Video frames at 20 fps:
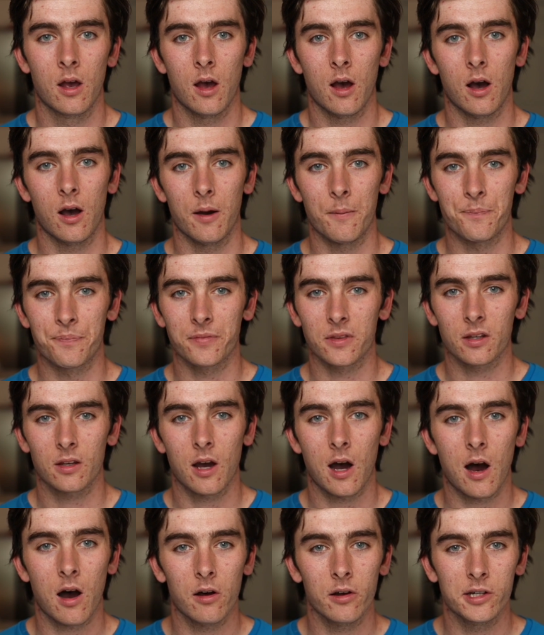Um,
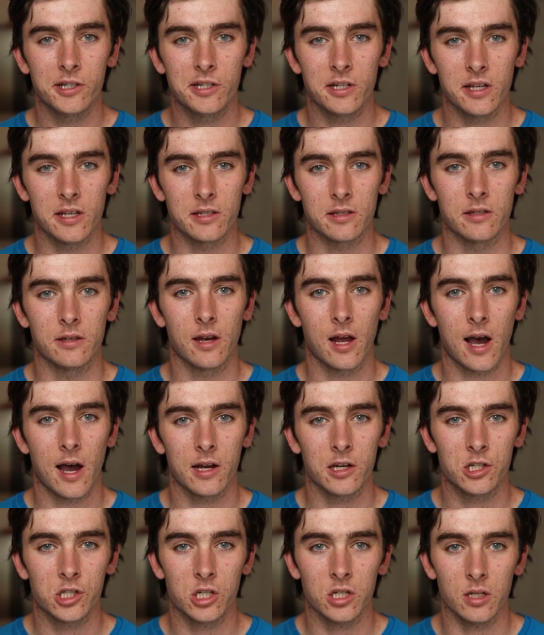college is
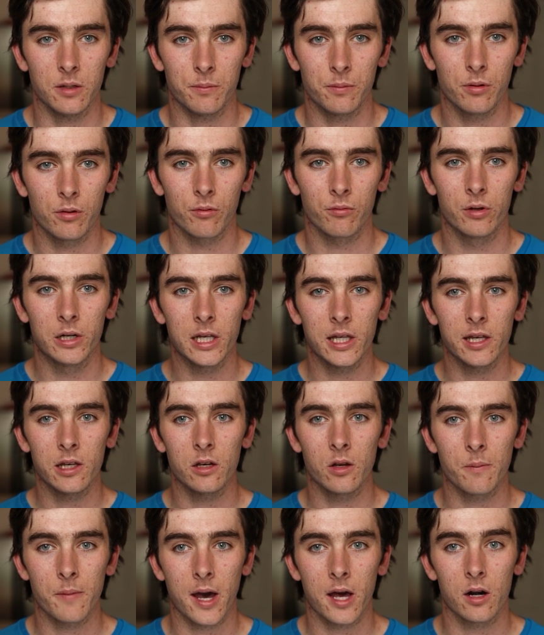not cheap, really,
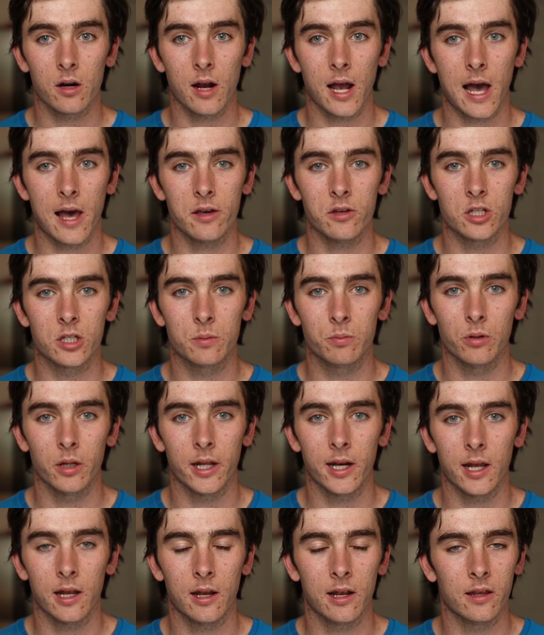no matter how you
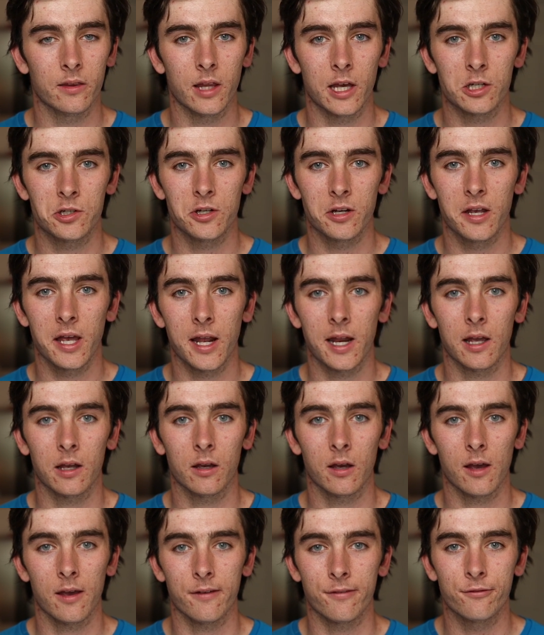split it, unless you're
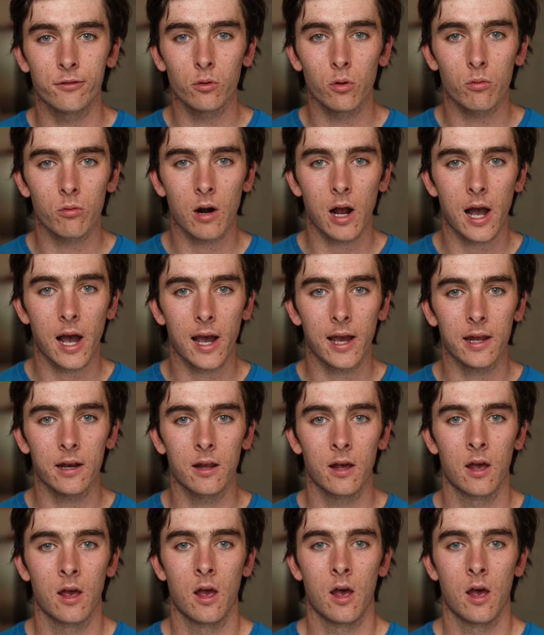getting a full ride.